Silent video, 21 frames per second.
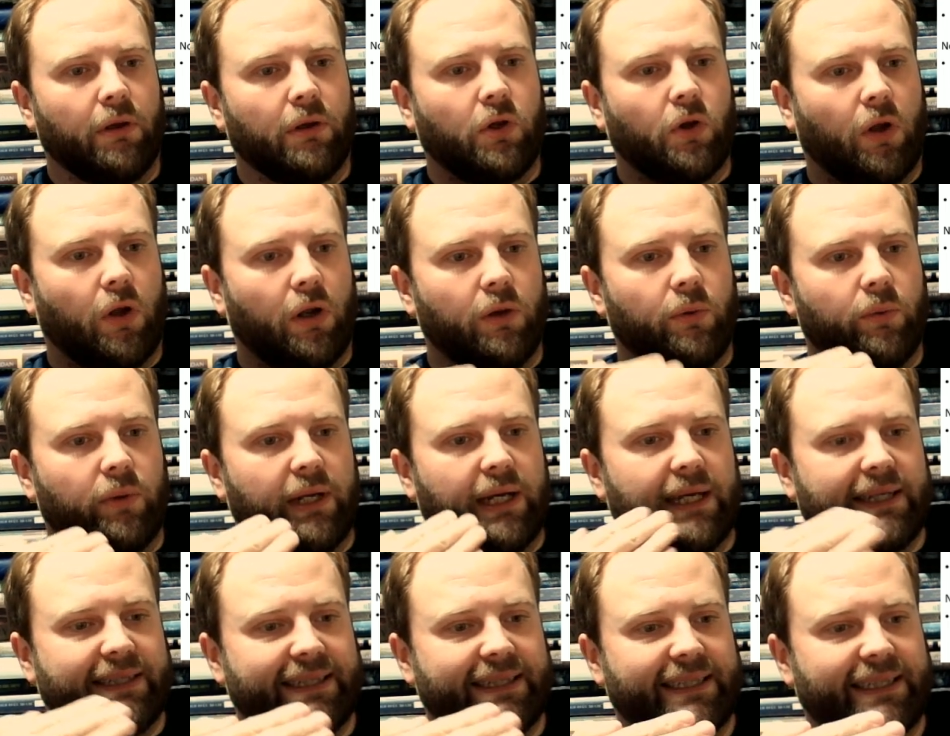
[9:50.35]
Collingwood
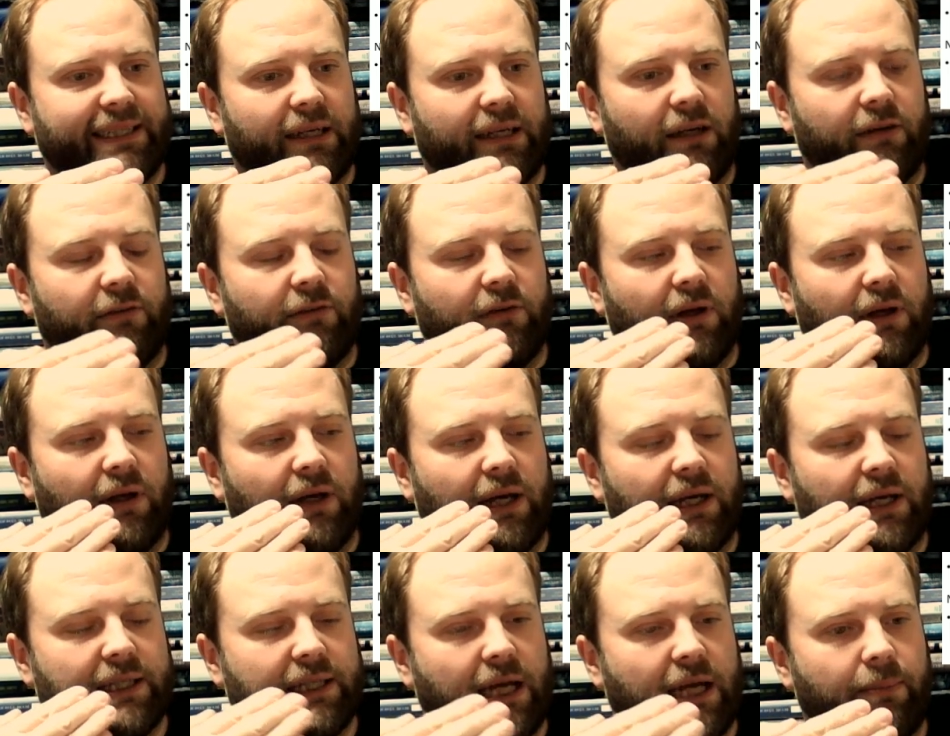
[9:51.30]
has
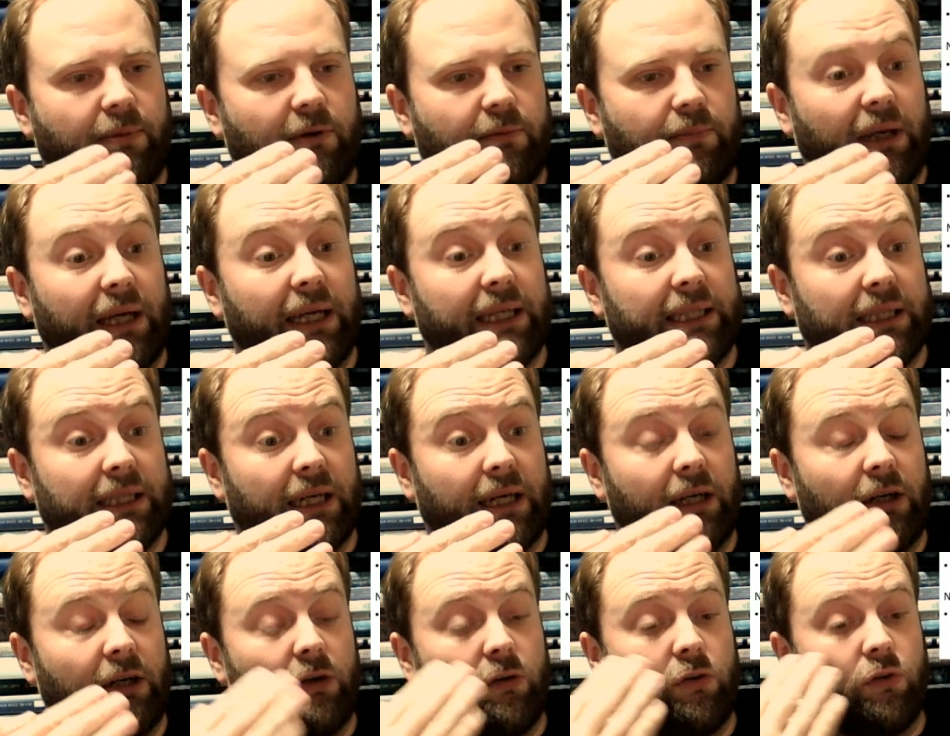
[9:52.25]
a habit of being
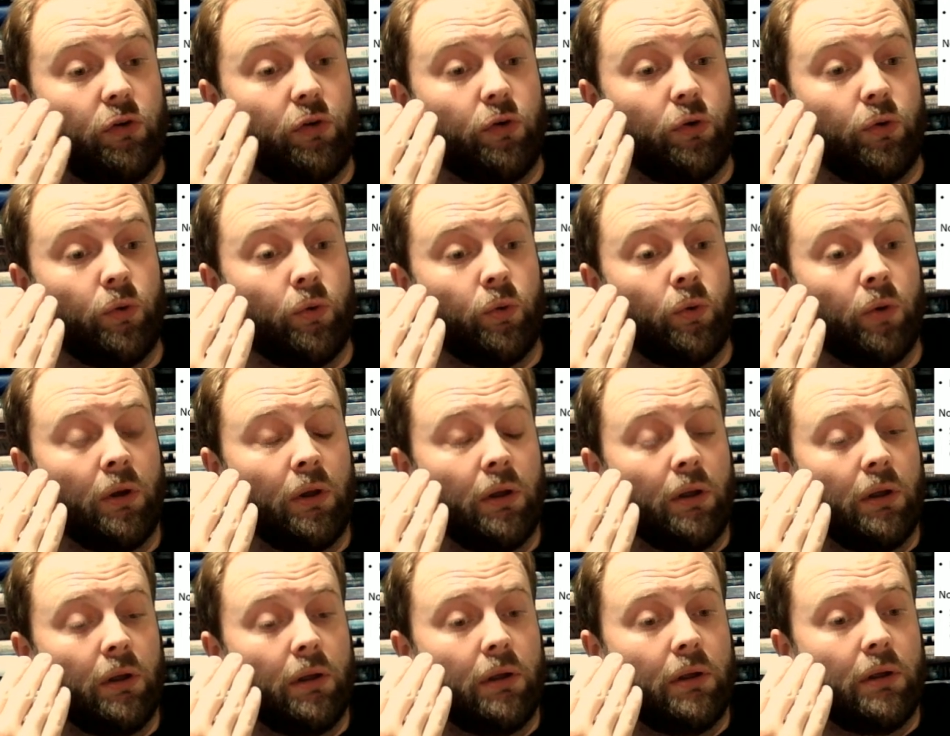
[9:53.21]
assigned to
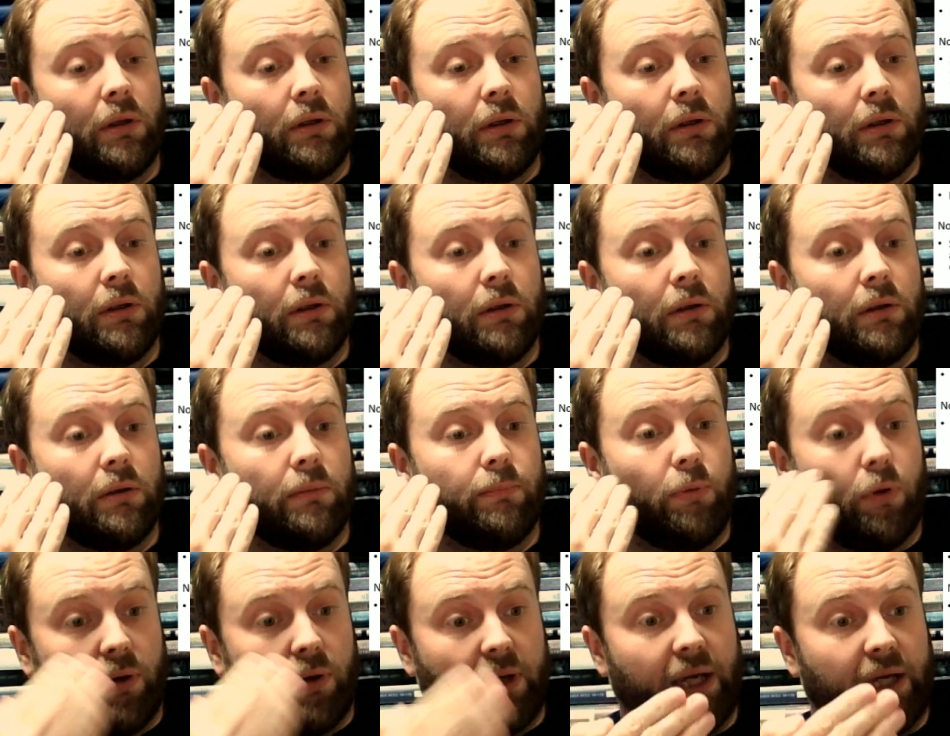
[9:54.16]

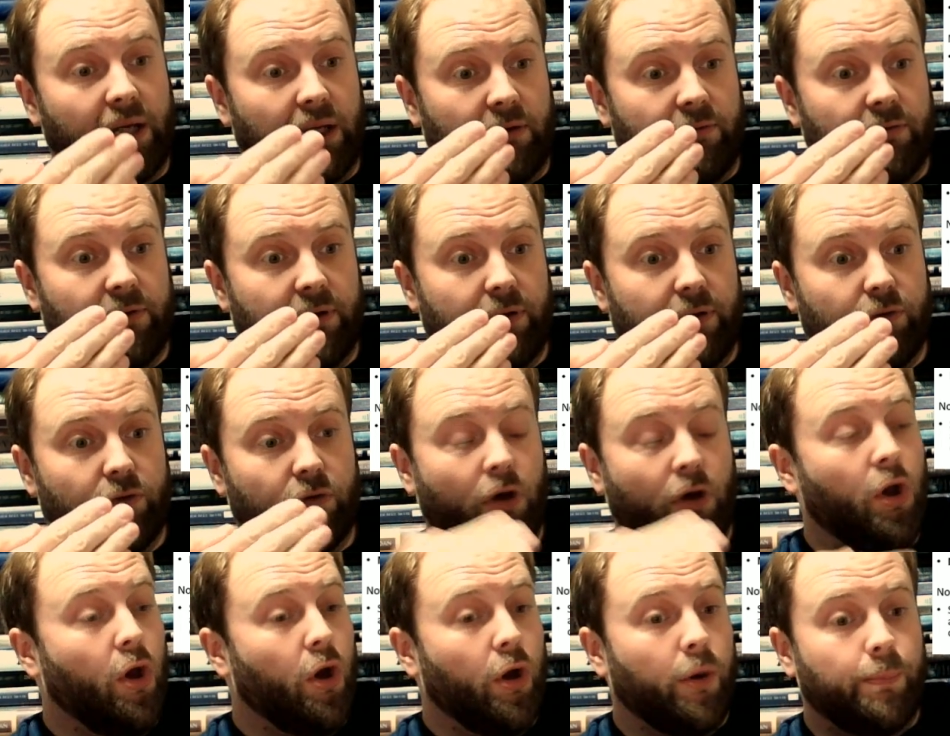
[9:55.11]
blockading fleets.
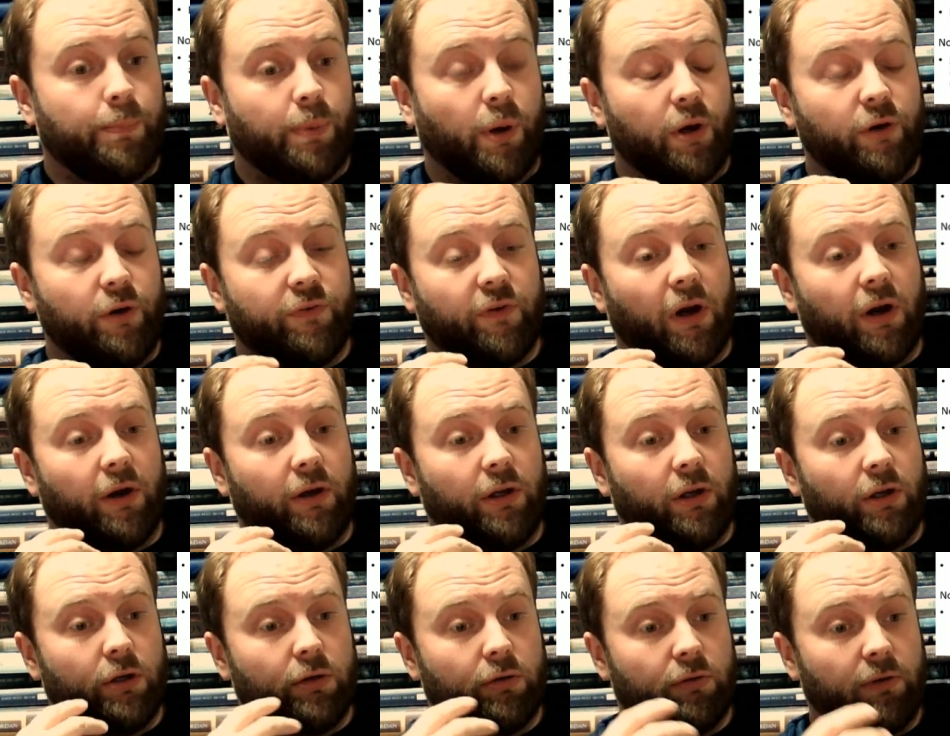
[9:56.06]
Both are
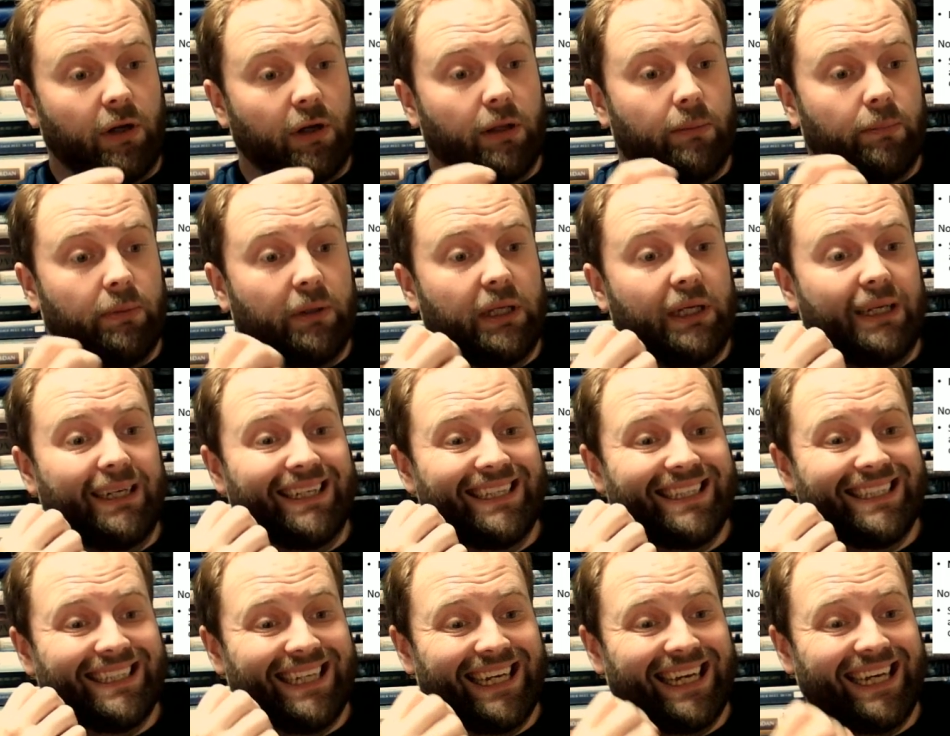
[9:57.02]
incredibly
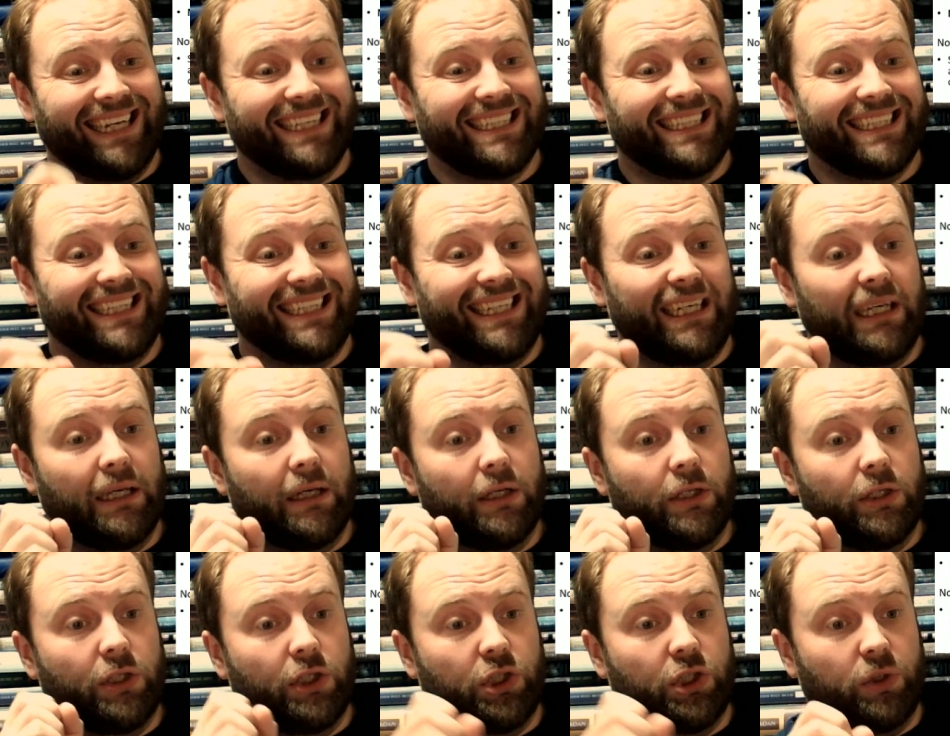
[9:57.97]
taxing
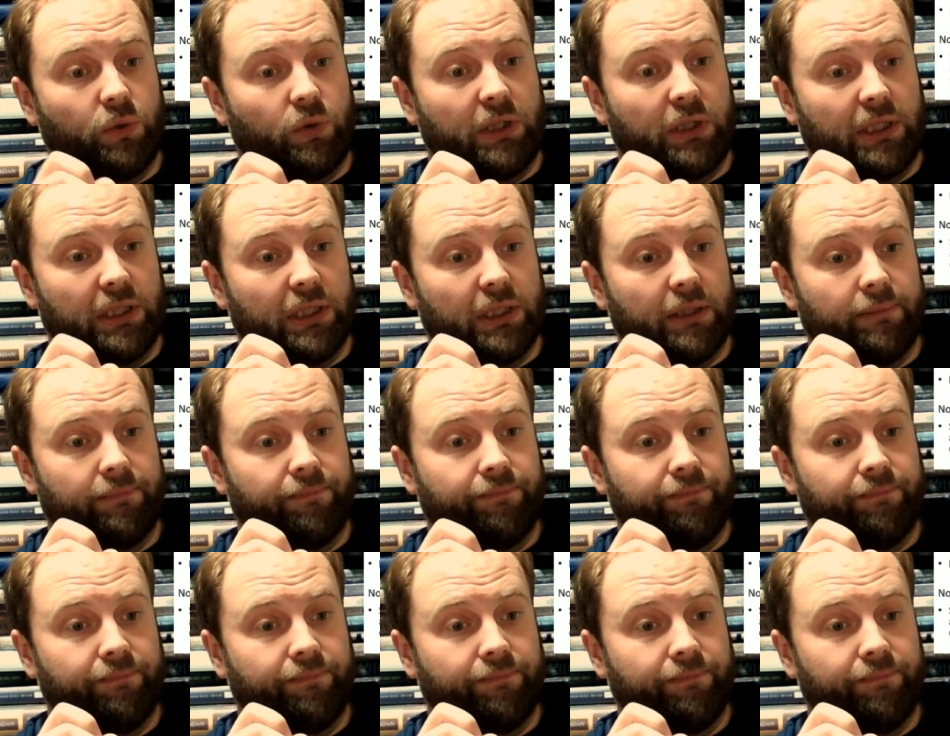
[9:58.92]
duties.